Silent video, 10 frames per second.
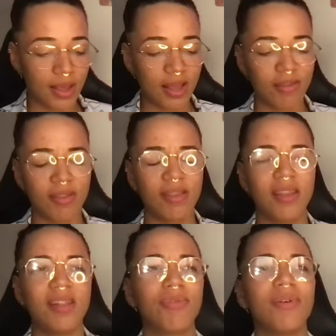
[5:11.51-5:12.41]
it's
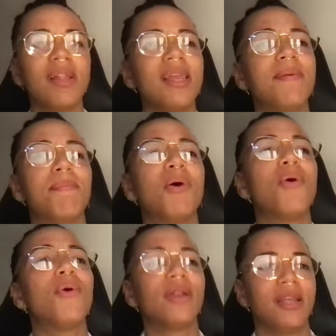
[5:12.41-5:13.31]
it's really
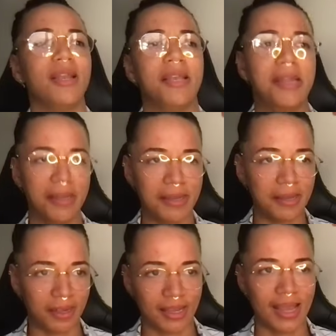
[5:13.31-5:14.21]
important
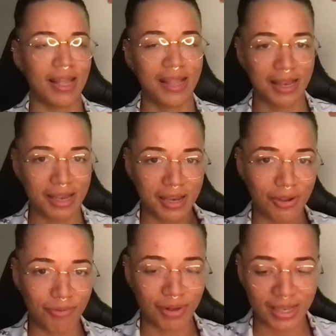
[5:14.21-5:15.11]
okay that, that
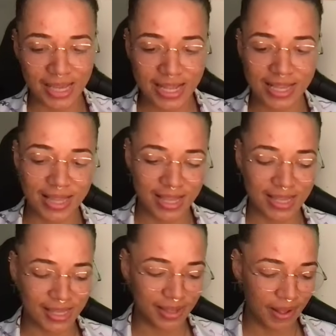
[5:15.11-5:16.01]
you release
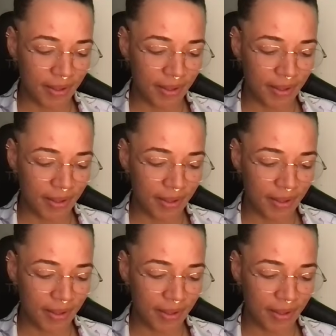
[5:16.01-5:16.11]
this